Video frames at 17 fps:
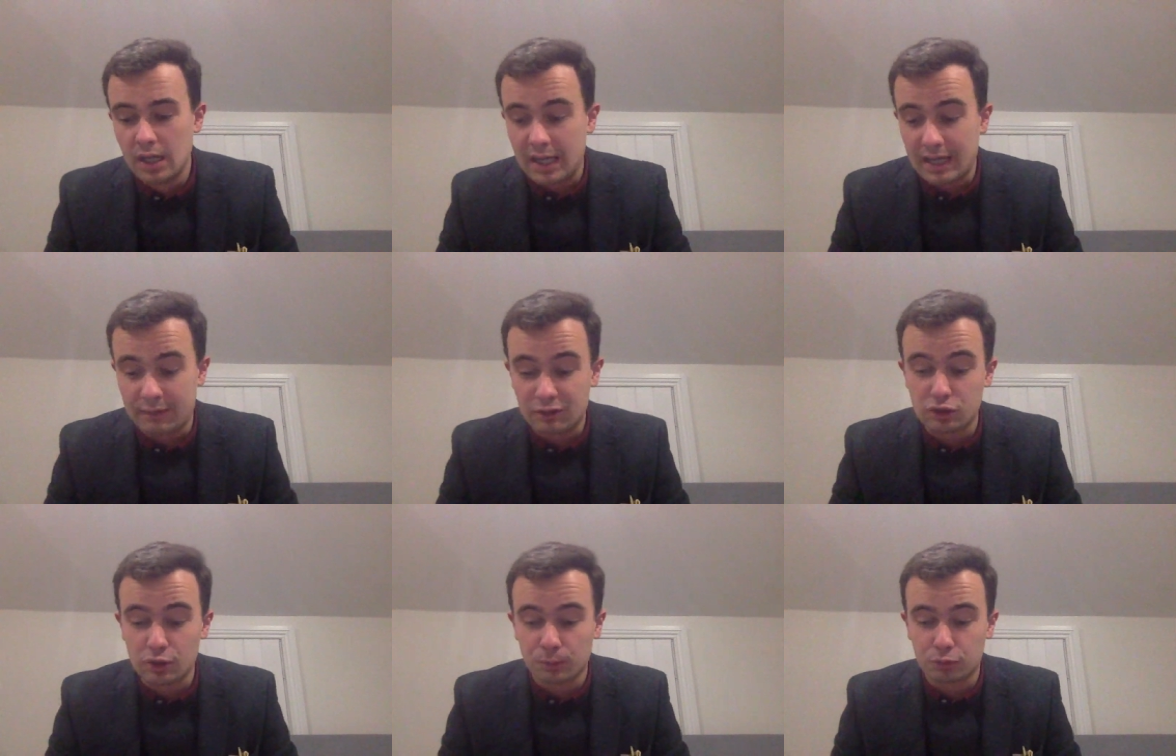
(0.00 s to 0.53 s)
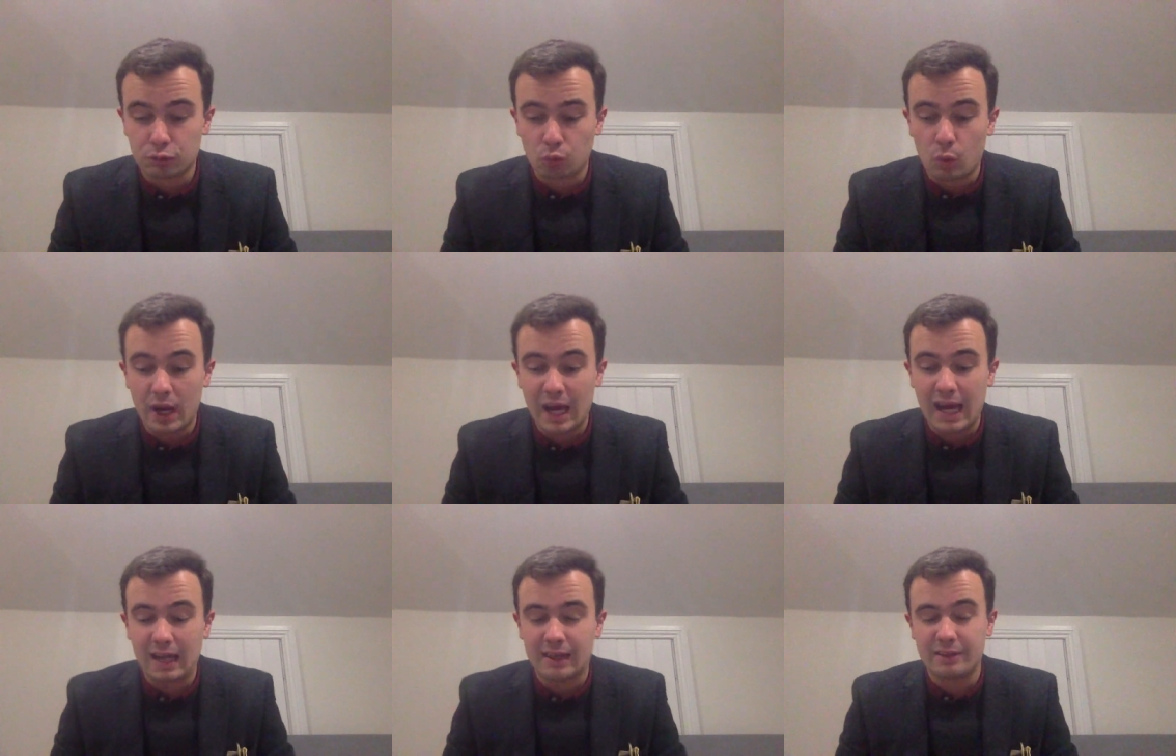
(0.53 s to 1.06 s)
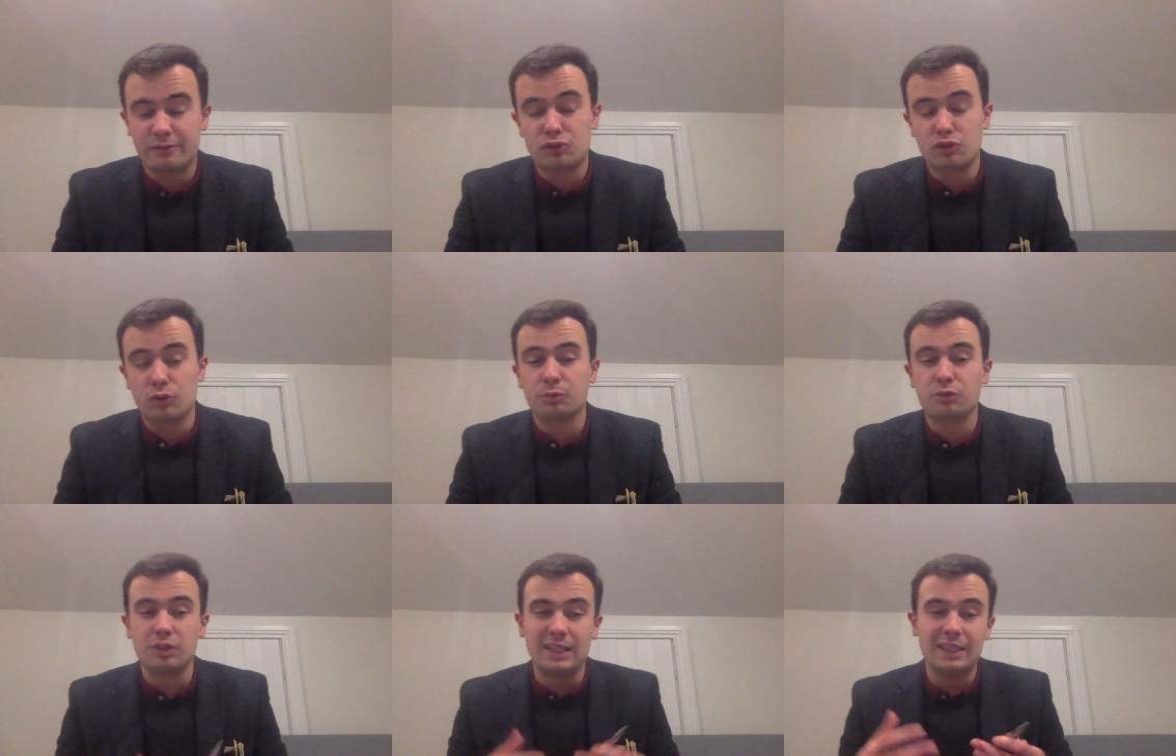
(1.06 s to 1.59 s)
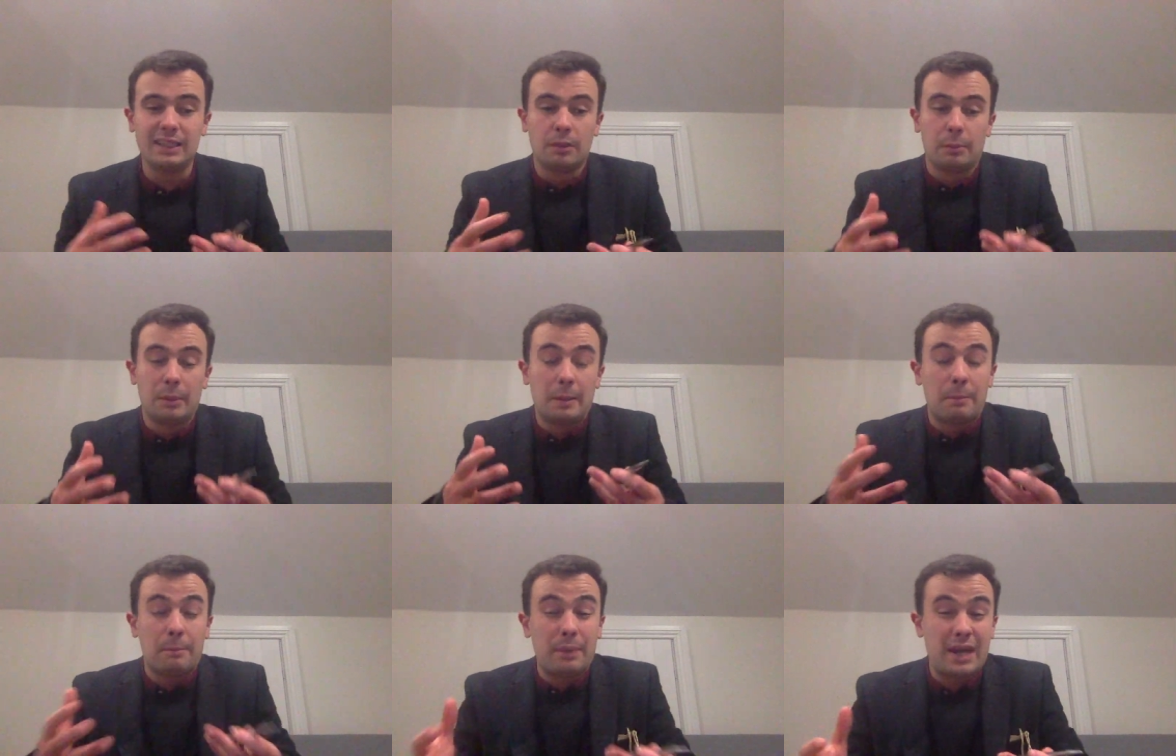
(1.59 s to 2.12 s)
If he jumps well, if he jumps a little
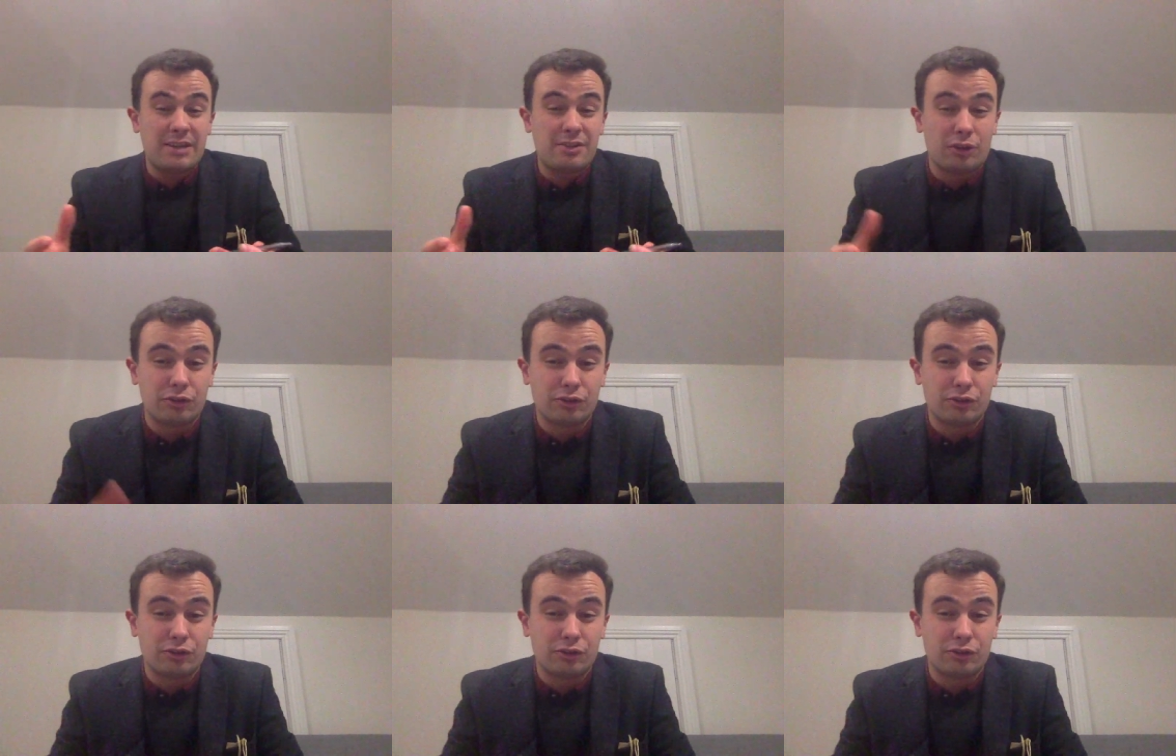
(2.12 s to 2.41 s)
bit better,